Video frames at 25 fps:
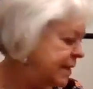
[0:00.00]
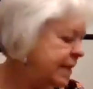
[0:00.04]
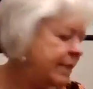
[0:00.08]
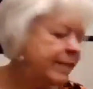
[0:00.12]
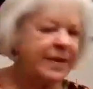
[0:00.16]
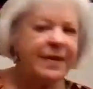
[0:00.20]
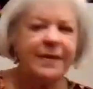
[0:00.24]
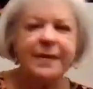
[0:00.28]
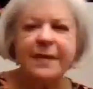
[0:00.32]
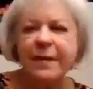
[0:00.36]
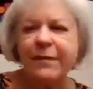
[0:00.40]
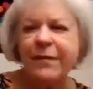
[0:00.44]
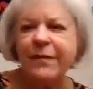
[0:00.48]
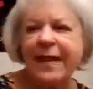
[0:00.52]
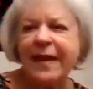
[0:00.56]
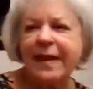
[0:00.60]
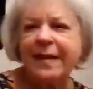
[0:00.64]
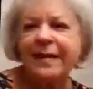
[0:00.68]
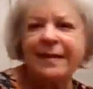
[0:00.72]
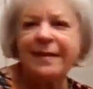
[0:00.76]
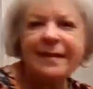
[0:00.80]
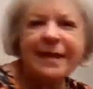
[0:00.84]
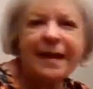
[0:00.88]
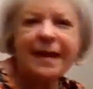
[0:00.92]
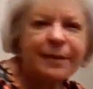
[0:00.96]
me see if I
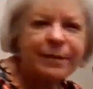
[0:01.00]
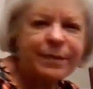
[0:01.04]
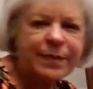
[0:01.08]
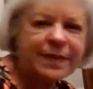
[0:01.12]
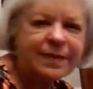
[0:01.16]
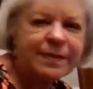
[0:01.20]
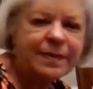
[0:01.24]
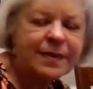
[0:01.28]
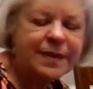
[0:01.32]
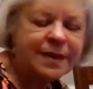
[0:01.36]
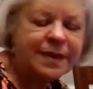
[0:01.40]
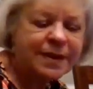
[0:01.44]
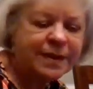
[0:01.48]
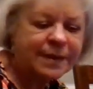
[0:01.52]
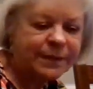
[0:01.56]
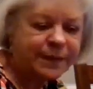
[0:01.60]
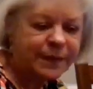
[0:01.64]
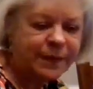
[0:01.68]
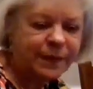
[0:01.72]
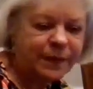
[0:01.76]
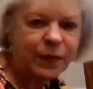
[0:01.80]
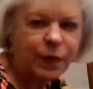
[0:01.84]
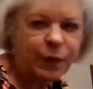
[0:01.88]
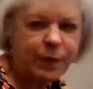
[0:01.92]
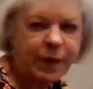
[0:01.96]
can set up the
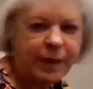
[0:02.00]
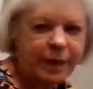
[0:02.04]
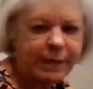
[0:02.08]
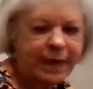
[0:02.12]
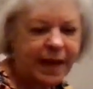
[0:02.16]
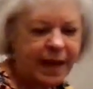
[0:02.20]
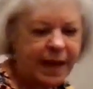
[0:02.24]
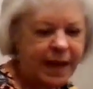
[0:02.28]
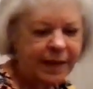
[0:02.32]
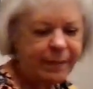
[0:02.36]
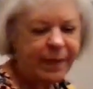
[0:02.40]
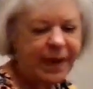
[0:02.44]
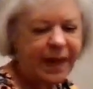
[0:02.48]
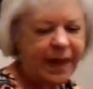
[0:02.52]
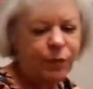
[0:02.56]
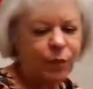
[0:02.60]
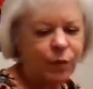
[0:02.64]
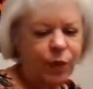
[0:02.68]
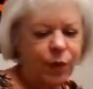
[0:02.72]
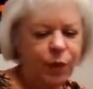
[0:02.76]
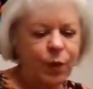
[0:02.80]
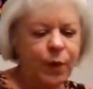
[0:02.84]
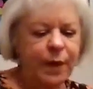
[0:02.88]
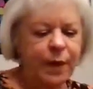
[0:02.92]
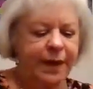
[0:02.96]
Zoom on my iPad
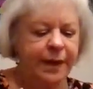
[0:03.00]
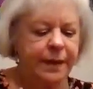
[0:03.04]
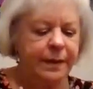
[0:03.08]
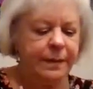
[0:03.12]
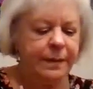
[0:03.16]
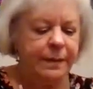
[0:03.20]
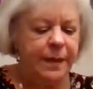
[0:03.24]
real quick.